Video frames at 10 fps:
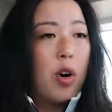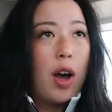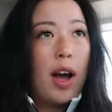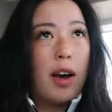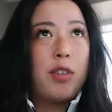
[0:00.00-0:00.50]

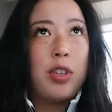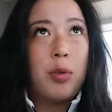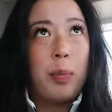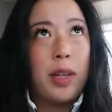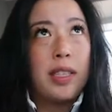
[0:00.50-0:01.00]
how you
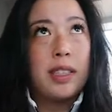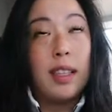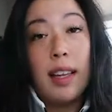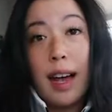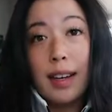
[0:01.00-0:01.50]
place the
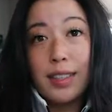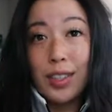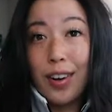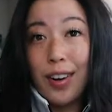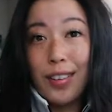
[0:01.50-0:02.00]
lash
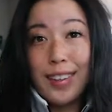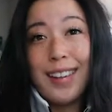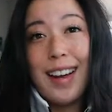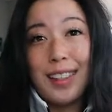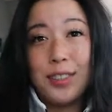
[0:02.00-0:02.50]
on the
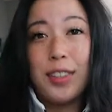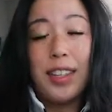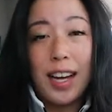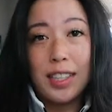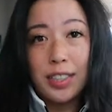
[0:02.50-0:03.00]
natural
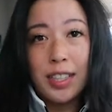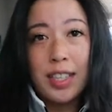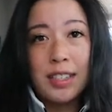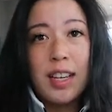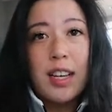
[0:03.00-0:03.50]

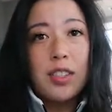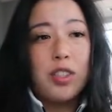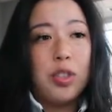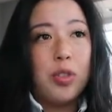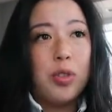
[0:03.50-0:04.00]
lashes
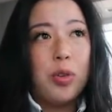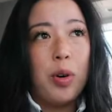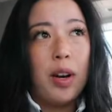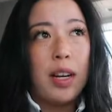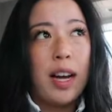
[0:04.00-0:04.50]

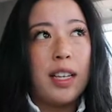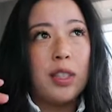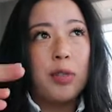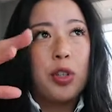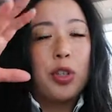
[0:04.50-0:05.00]
to kind
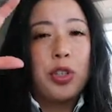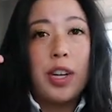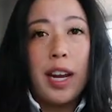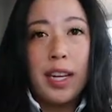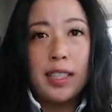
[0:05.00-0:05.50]
of
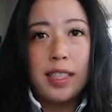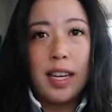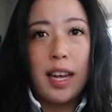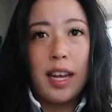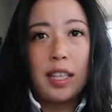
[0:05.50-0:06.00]
create
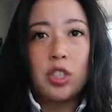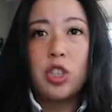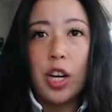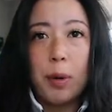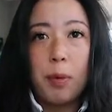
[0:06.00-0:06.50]
a
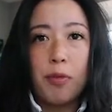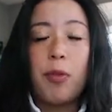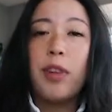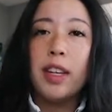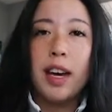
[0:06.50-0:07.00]
shape
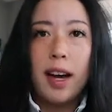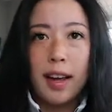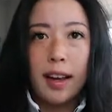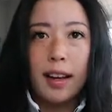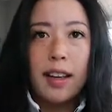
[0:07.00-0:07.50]
for the
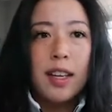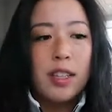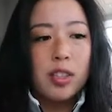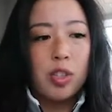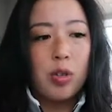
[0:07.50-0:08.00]
eye.
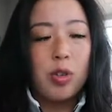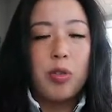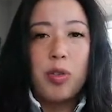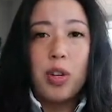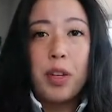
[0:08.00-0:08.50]
So
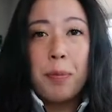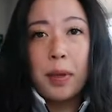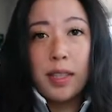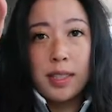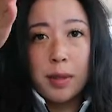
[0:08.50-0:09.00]
you could
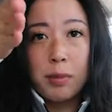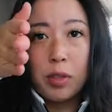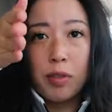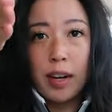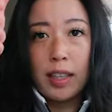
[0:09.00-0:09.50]
place them
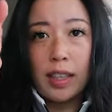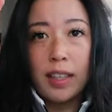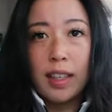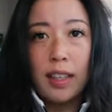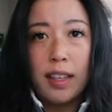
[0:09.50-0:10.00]

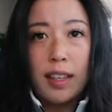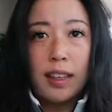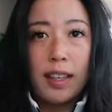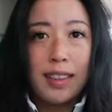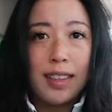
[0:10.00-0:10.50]
directly
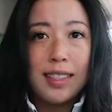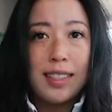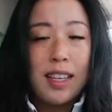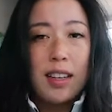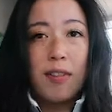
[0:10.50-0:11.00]
like
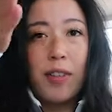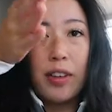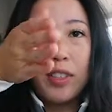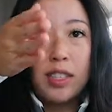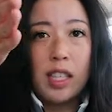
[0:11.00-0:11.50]
this,
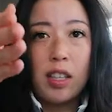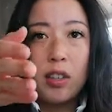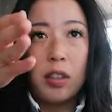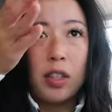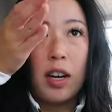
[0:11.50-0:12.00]
very
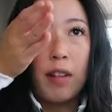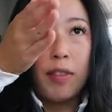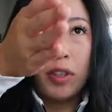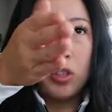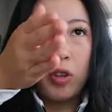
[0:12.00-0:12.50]
singular and
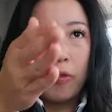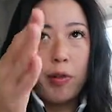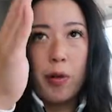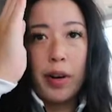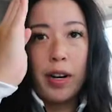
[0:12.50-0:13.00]
very
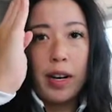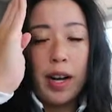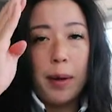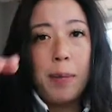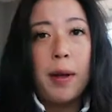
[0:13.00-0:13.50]
straightforward and
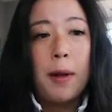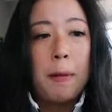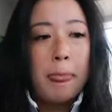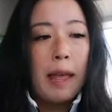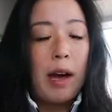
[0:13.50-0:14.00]
up.
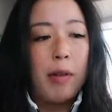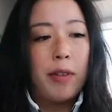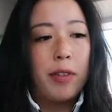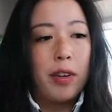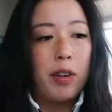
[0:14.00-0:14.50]

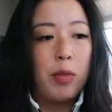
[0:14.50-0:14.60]
However,